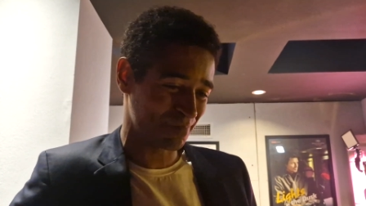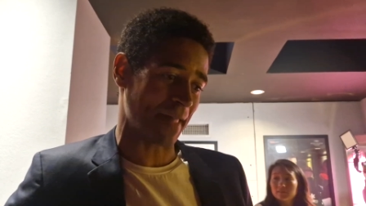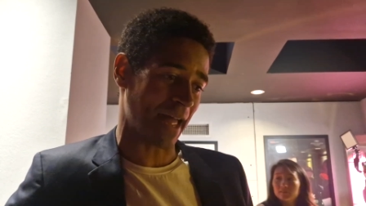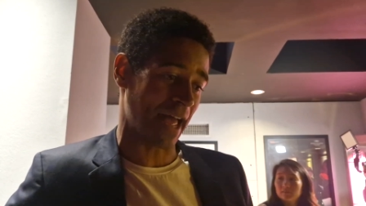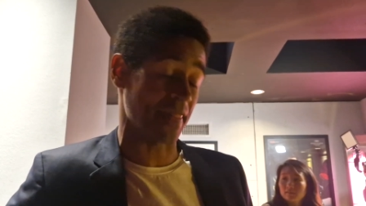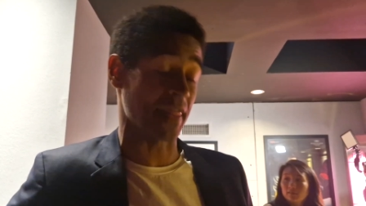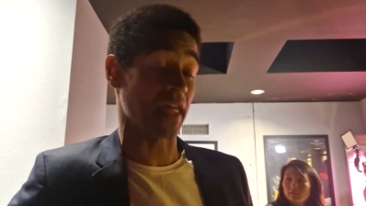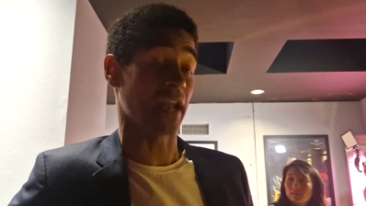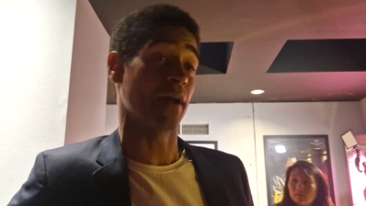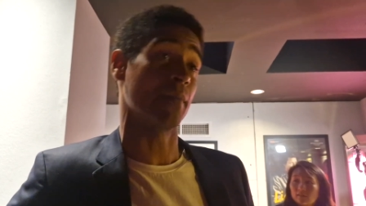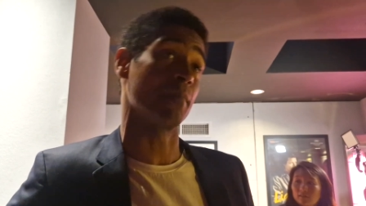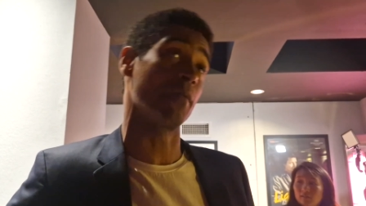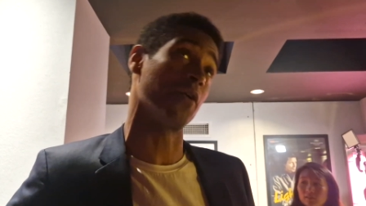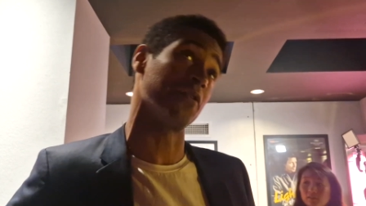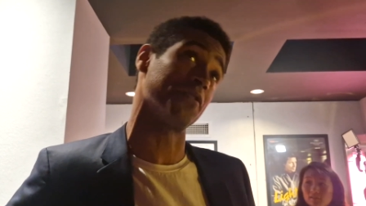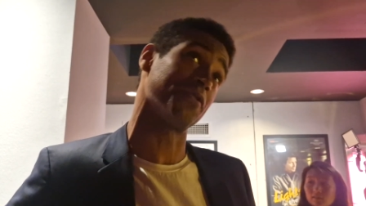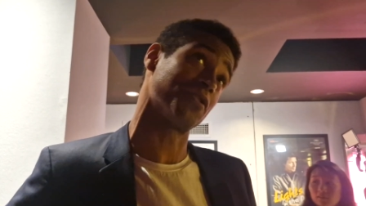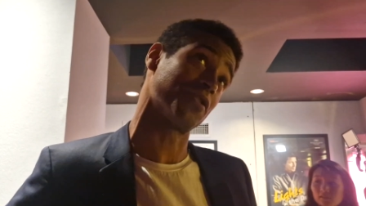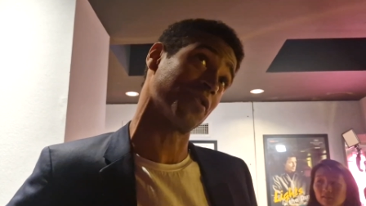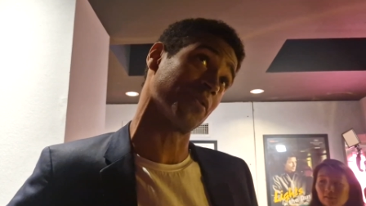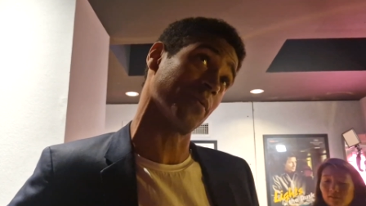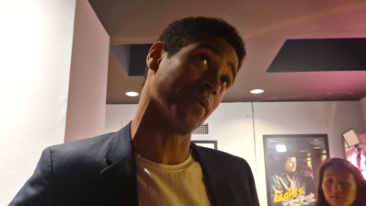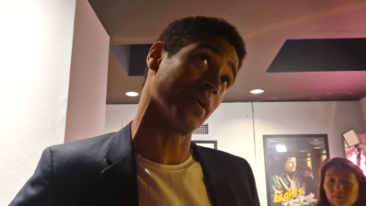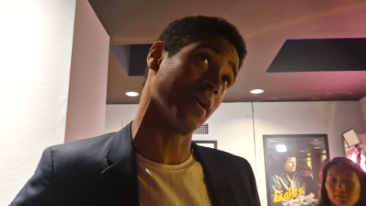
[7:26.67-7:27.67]
And then I'm on
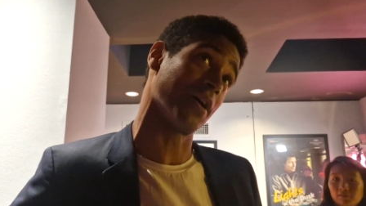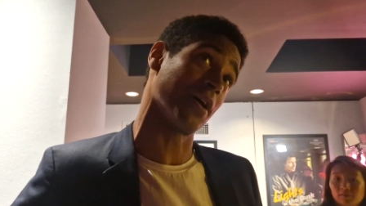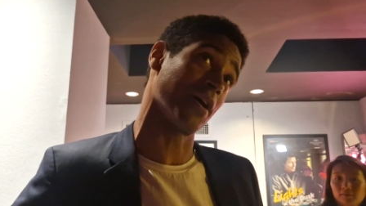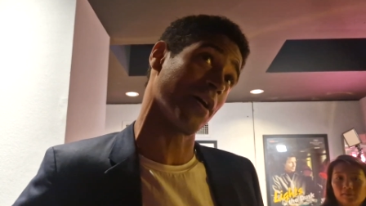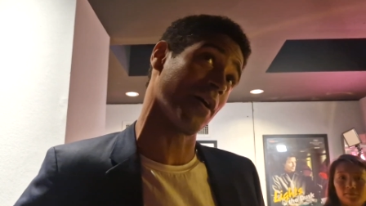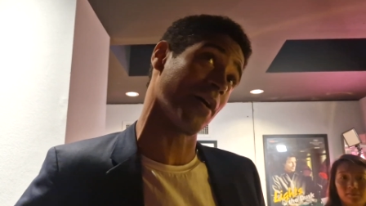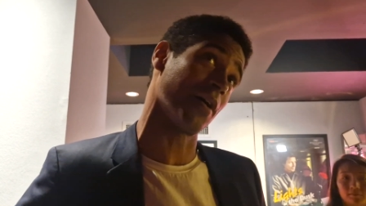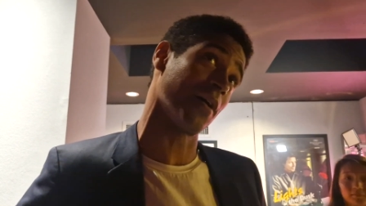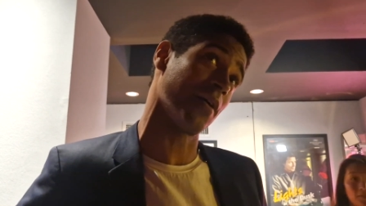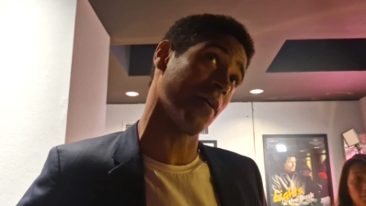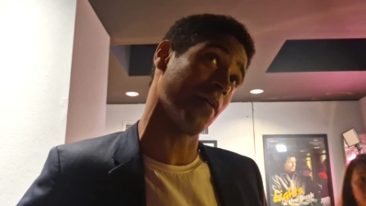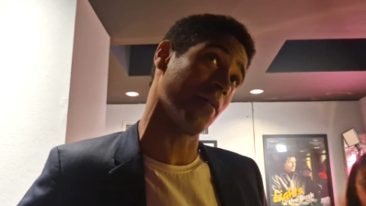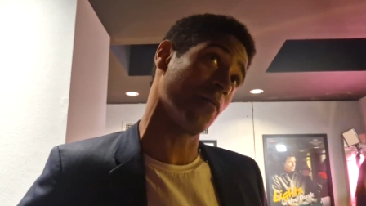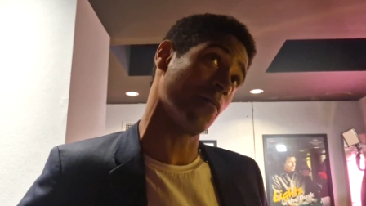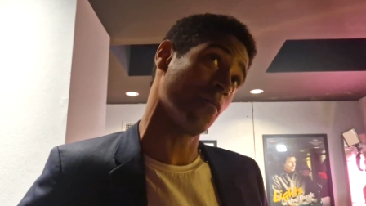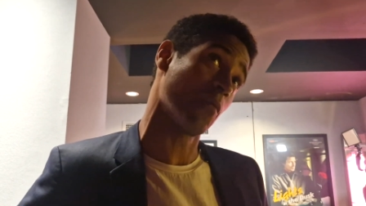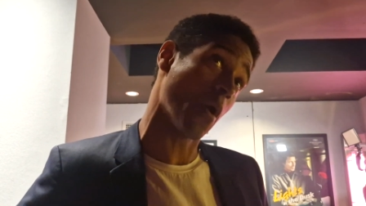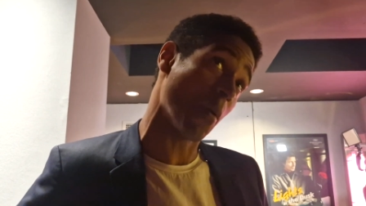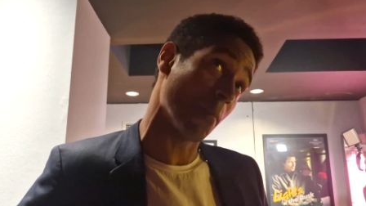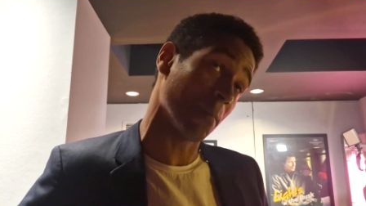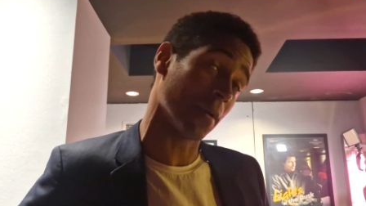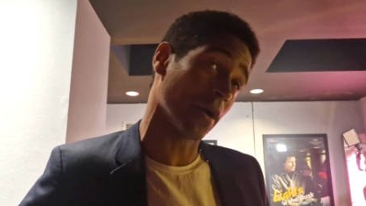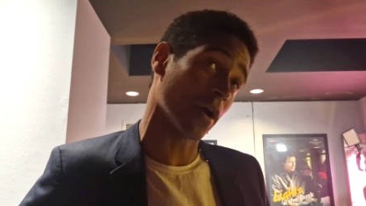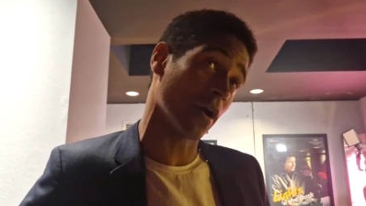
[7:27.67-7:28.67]
to a
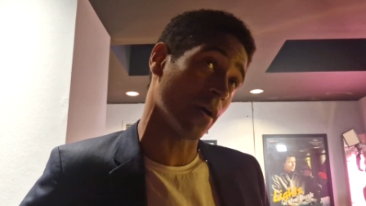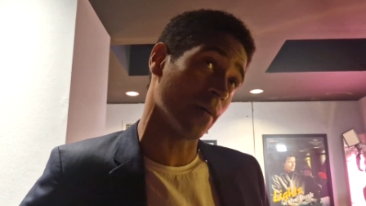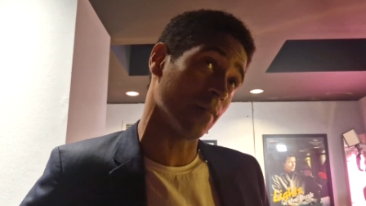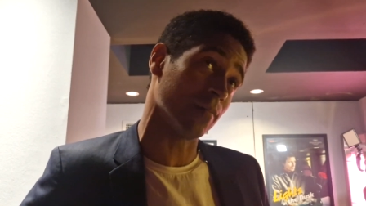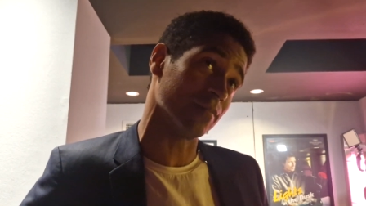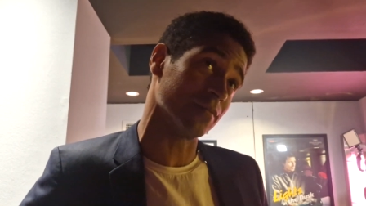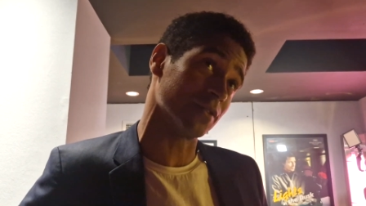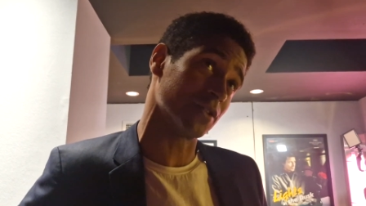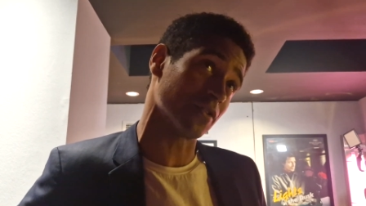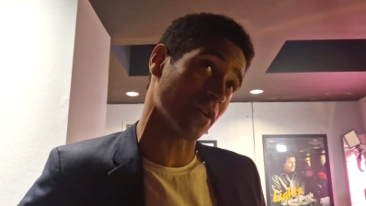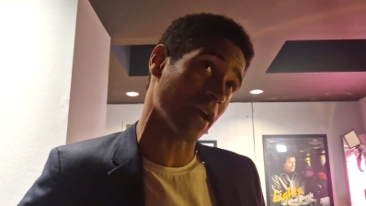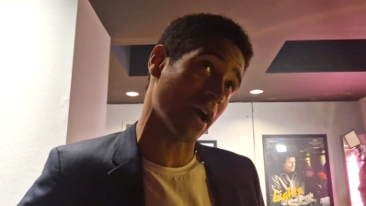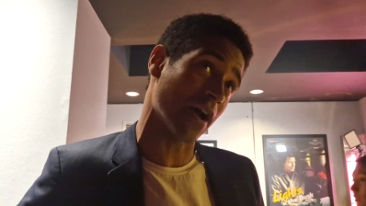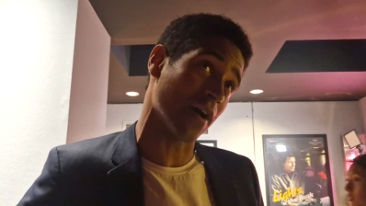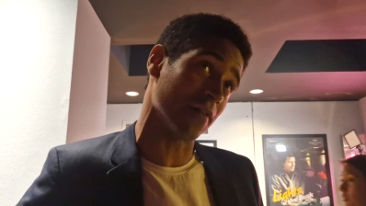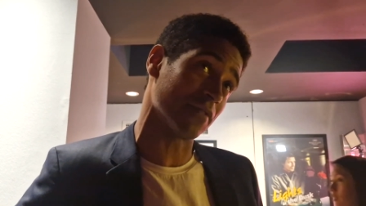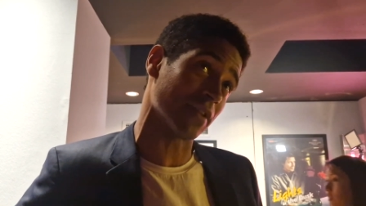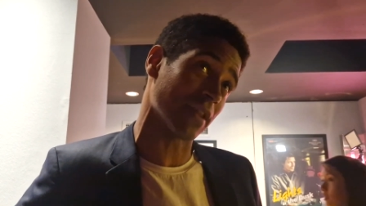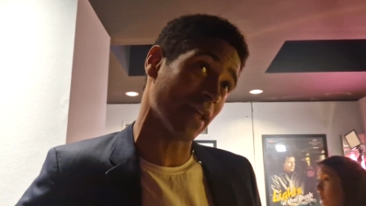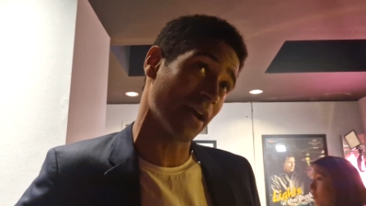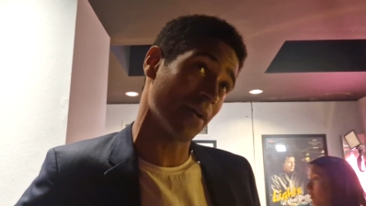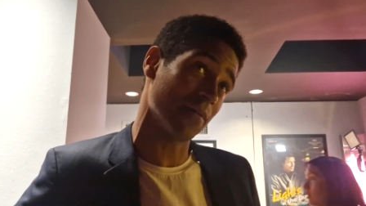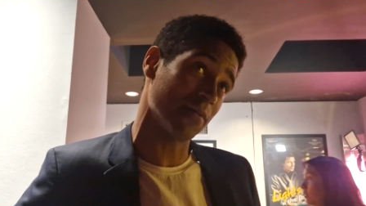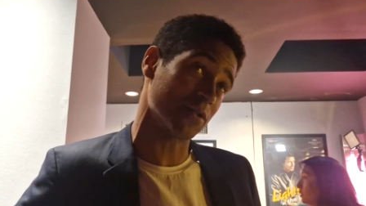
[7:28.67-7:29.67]
rom-com straight
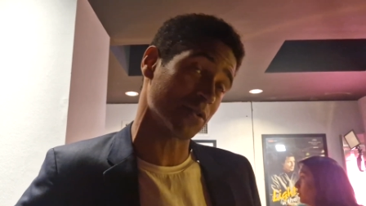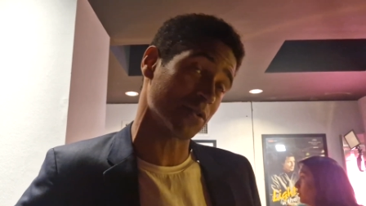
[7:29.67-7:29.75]
after that,